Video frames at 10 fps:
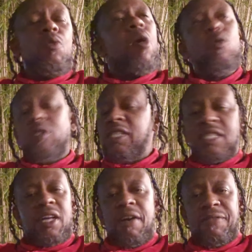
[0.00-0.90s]
who post
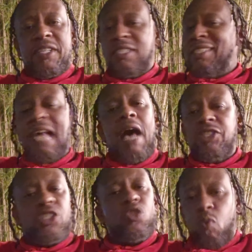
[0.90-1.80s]
this stuff, because it's not
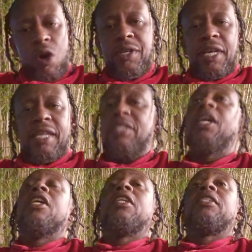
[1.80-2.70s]
just one, it's
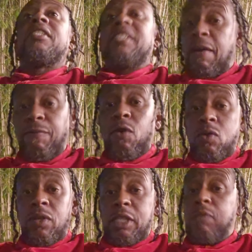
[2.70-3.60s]

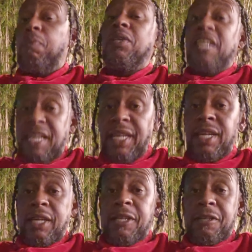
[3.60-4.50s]
several, it's plenty,
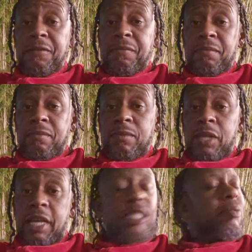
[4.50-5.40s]

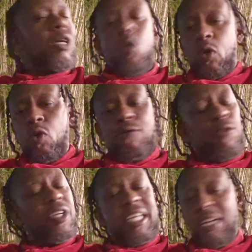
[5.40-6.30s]
and it's been going on
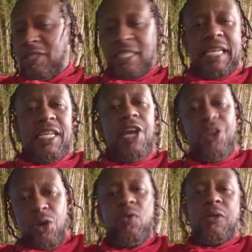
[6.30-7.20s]
for years. This ain't
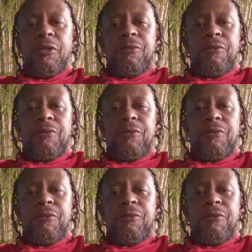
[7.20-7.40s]
nothing new.